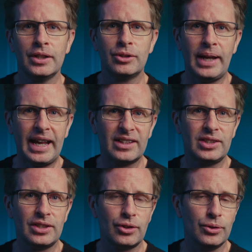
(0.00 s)
to
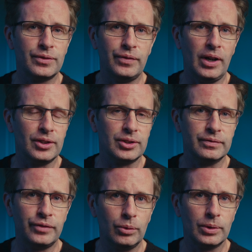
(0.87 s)
access those files
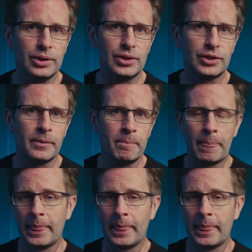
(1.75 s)
and folders.